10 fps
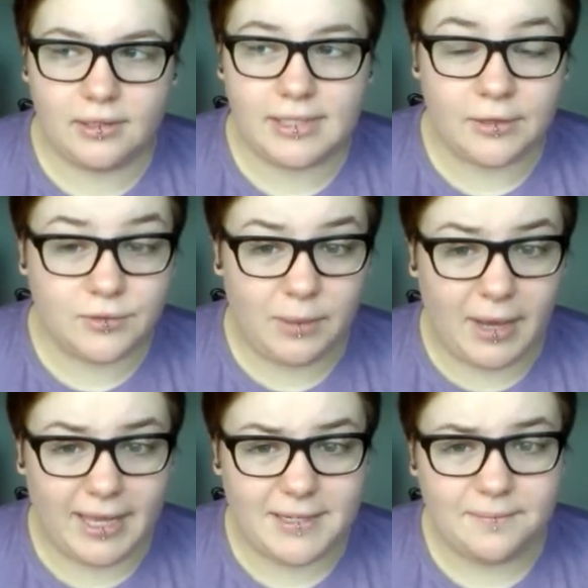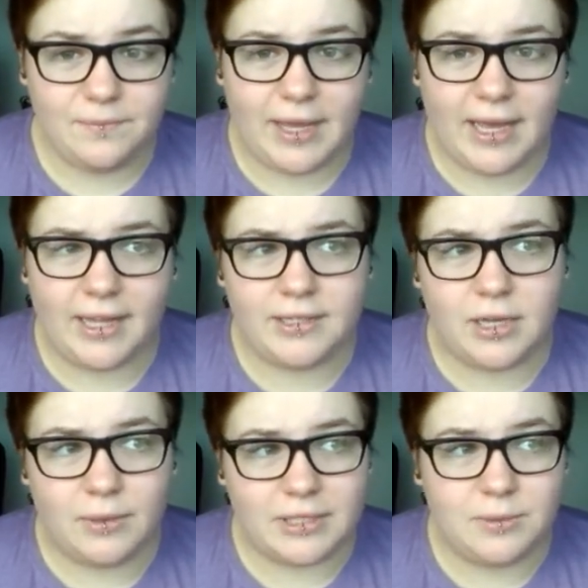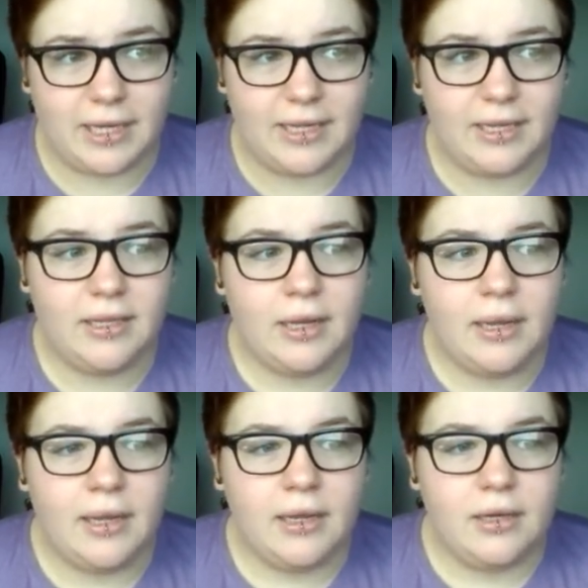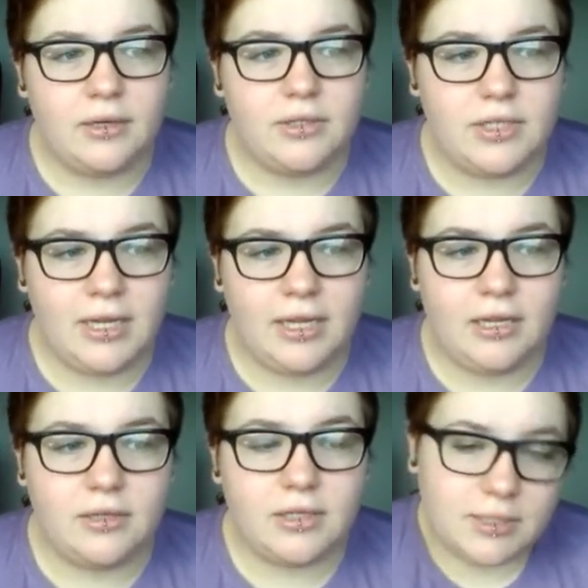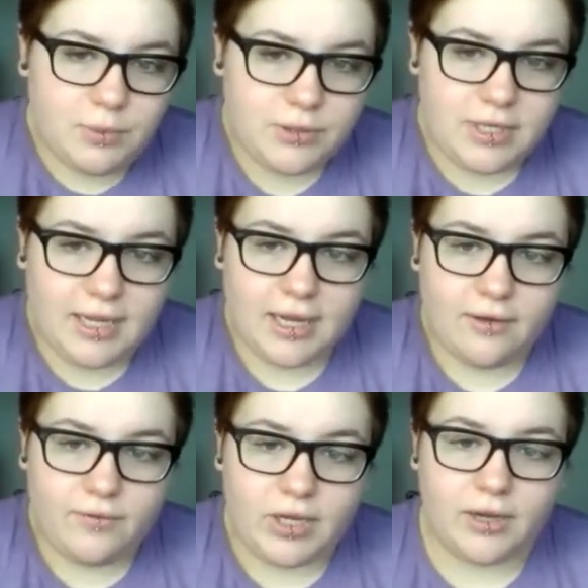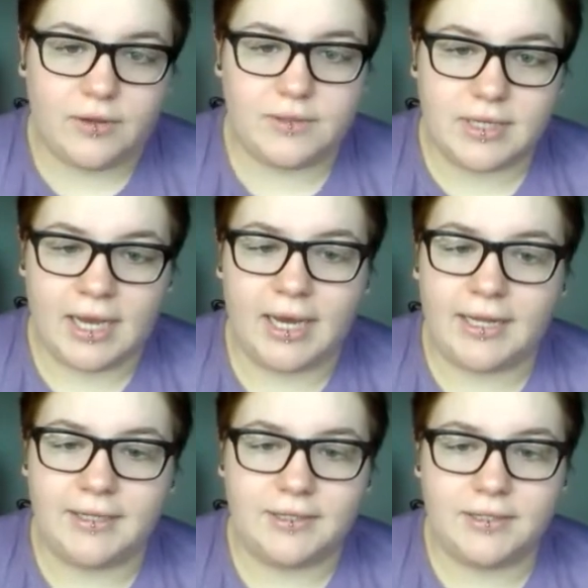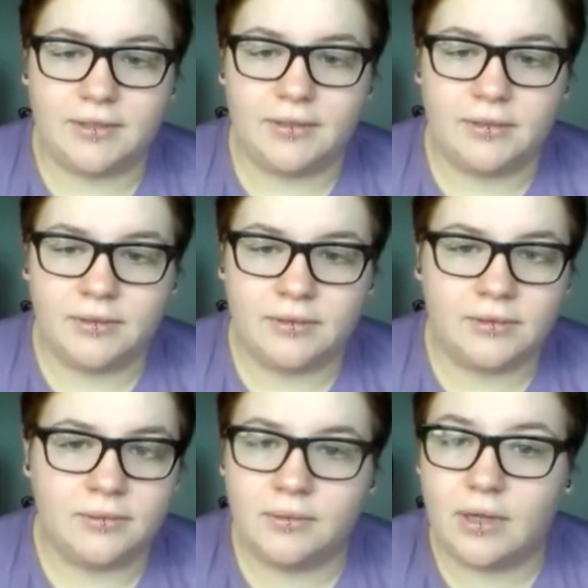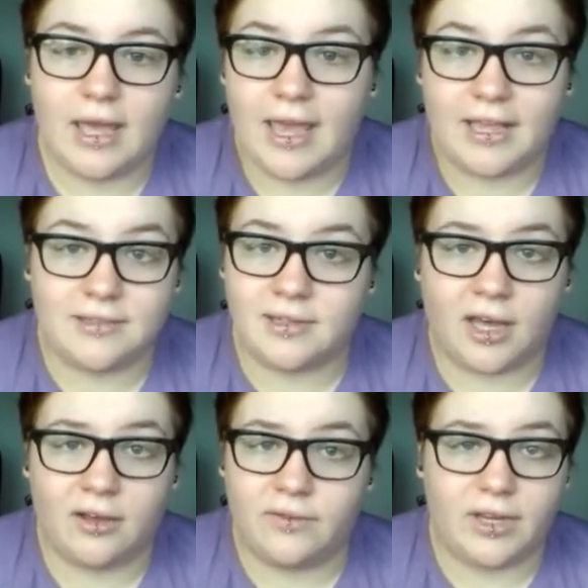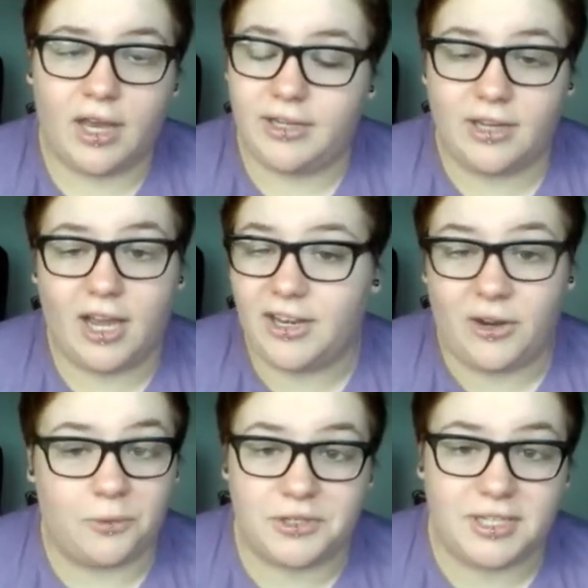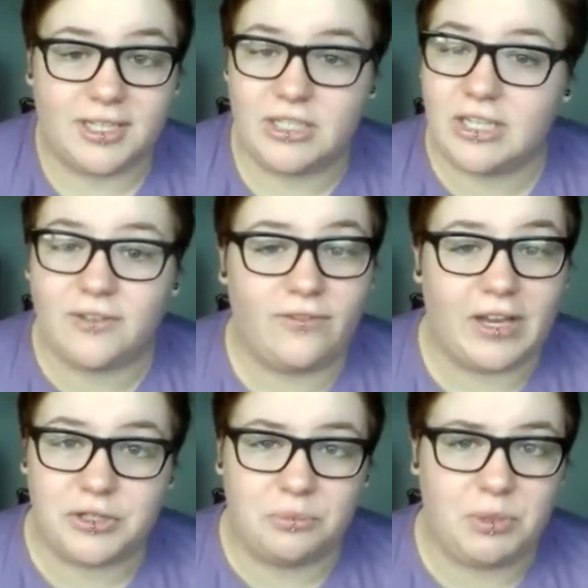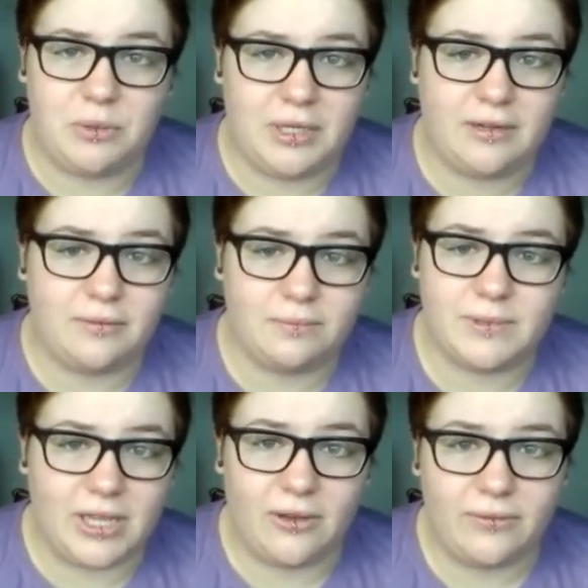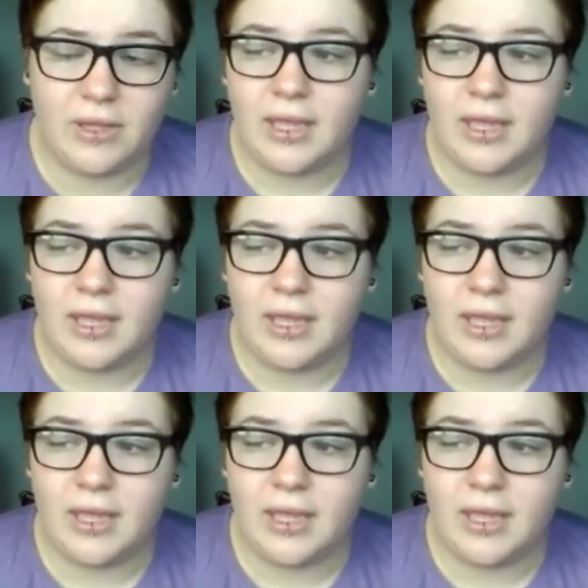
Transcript: sounds really bad, and I will explain it. She does beauty videos and hairstyle videos. I don't know what she does. She does fashion and beauty stuff.